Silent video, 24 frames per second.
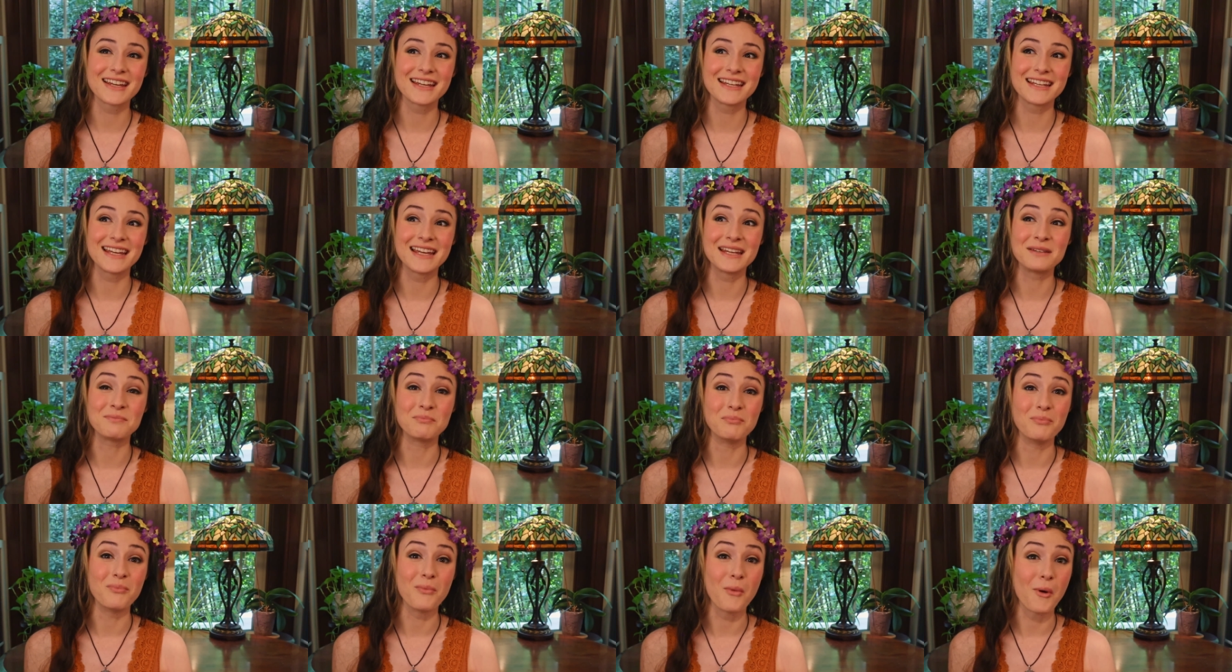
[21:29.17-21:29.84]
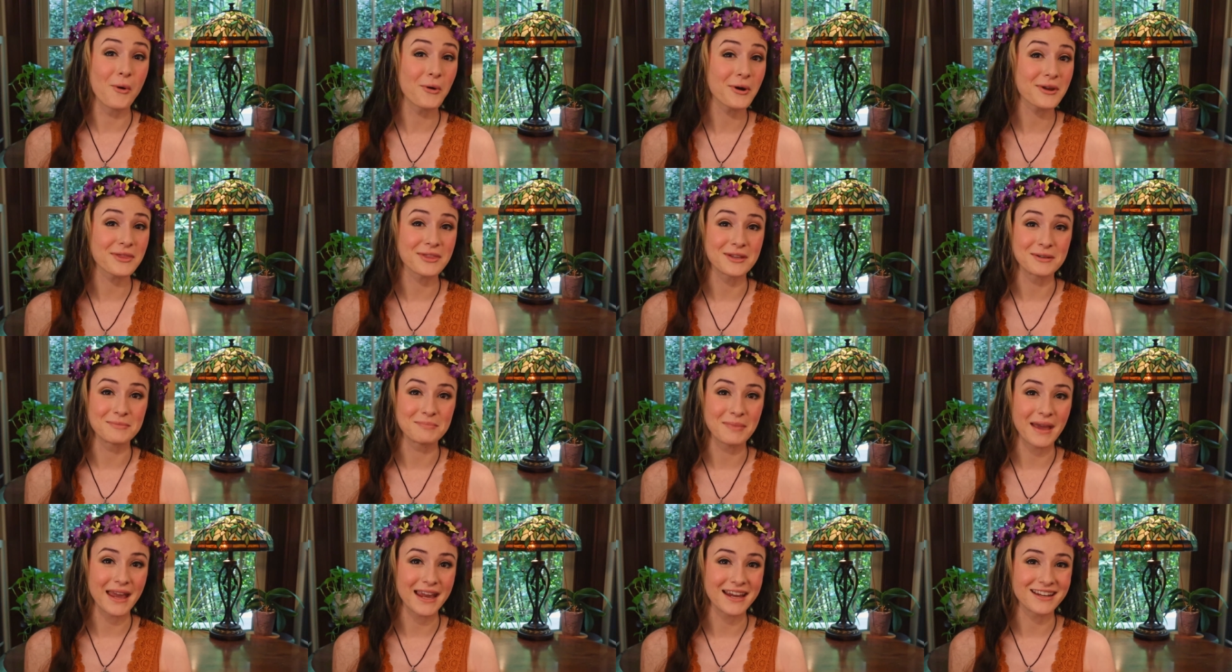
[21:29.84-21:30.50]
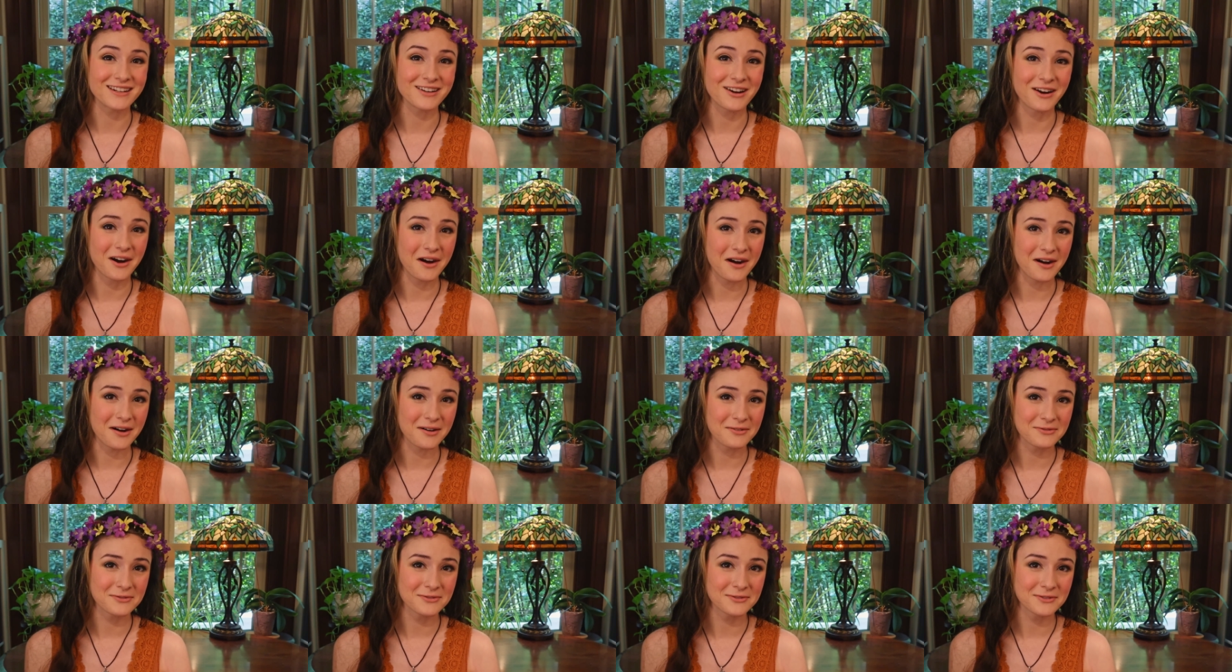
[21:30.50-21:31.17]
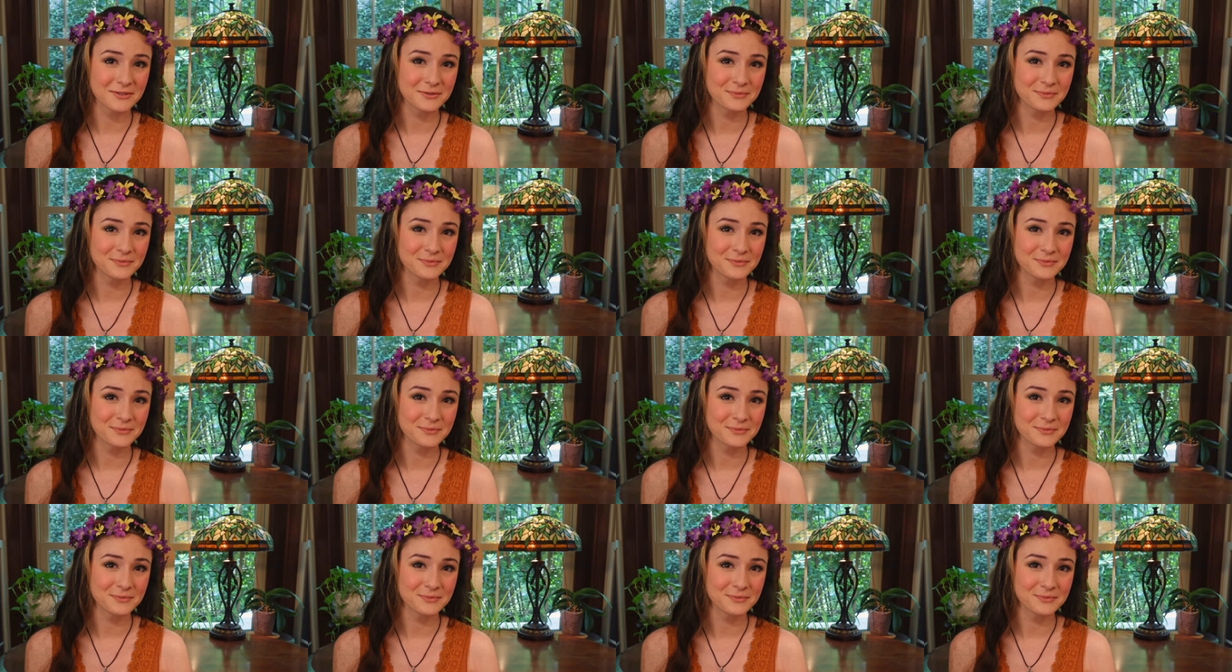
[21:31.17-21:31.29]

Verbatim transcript: it more than paid off.